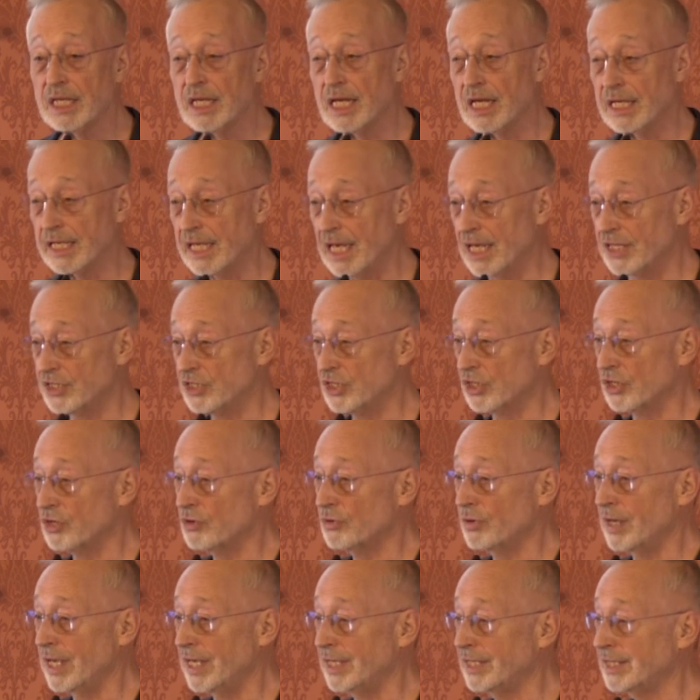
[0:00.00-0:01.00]
Again, to
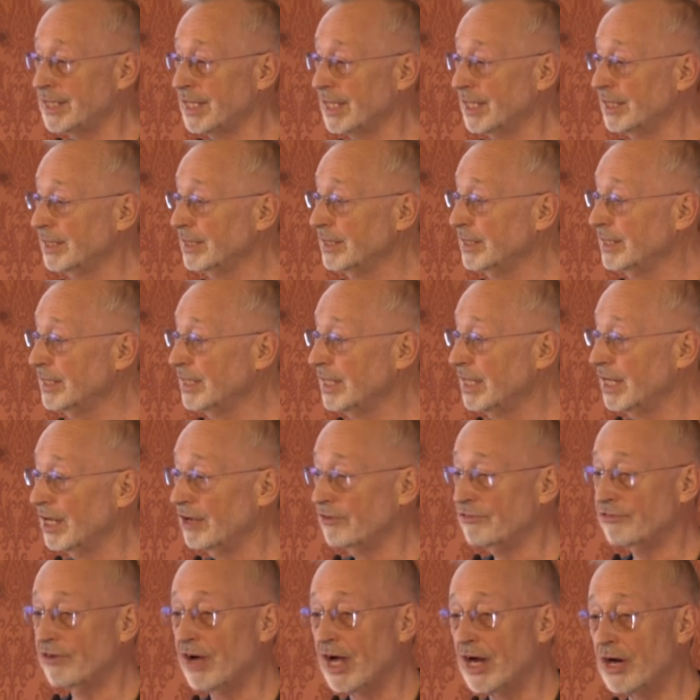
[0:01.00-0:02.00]
create a
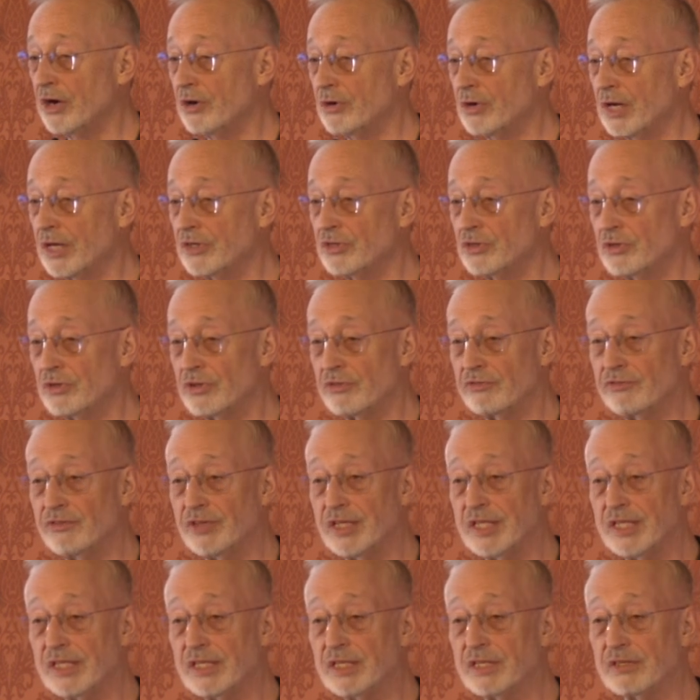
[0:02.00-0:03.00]
fire under the
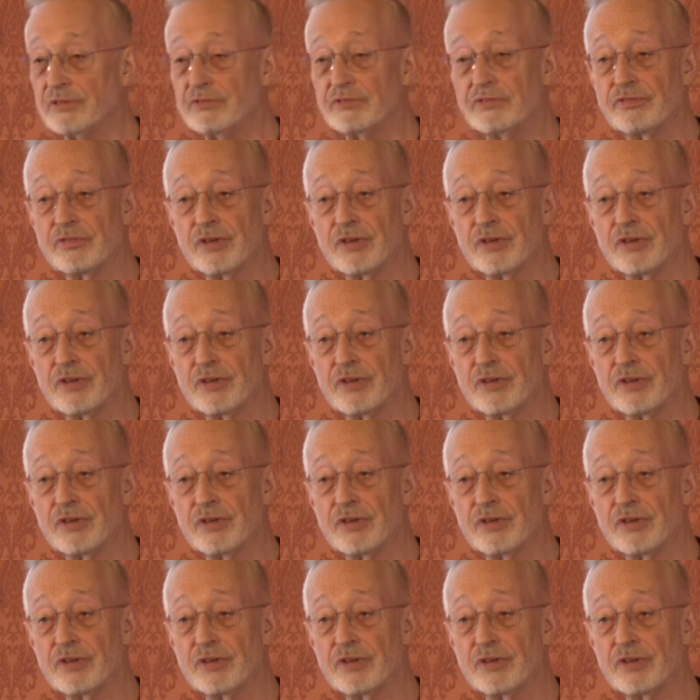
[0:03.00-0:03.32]
feet of